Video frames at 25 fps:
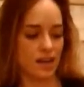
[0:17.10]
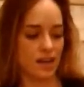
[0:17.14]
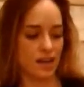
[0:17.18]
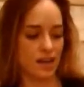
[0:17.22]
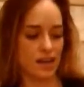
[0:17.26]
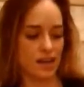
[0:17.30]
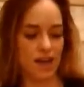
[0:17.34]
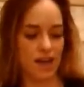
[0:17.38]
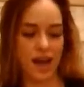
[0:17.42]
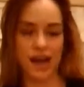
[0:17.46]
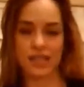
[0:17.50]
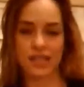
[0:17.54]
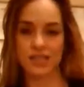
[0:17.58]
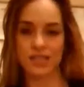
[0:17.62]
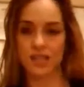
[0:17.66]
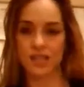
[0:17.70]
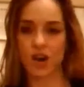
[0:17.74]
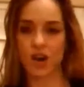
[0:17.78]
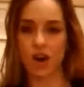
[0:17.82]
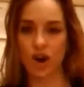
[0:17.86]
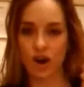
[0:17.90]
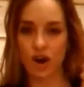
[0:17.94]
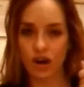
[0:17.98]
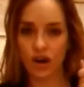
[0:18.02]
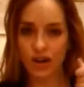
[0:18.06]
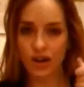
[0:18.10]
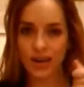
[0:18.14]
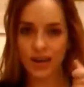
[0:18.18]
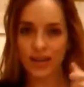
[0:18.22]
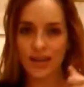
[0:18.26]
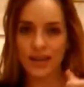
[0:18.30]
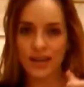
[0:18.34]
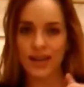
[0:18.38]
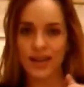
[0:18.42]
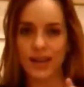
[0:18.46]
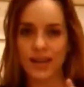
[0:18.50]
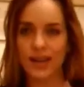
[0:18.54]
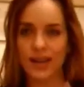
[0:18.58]
it has
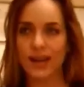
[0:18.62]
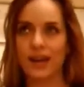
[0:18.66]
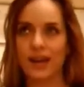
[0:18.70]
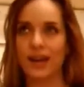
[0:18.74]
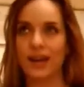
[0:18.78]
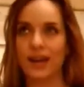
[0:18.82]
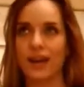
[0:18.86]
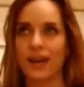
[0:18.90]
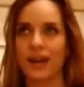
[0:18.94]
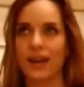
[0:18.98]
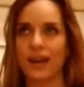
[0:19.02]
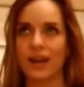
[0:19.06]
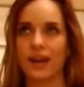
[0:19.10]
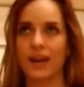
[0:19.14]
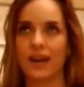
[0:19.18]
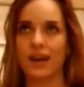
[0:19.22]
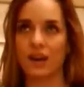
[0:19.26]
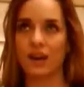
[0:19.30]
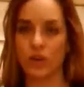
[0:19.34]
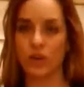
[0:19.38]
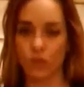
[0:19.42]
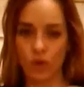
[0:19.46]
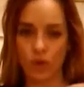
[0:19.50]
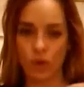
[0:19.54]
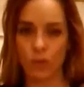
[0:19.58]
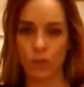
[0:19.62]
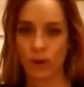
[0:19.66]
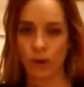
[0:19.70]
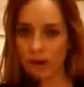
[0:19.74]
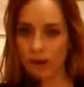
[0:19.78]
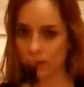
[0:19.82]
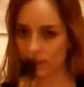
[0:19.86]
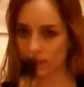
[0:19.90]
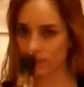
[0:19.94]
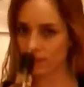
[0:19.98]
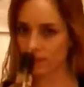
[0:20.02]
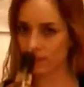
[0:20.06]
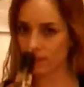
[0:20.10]
hardly an
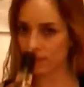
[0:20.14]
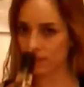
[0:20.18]
aroma.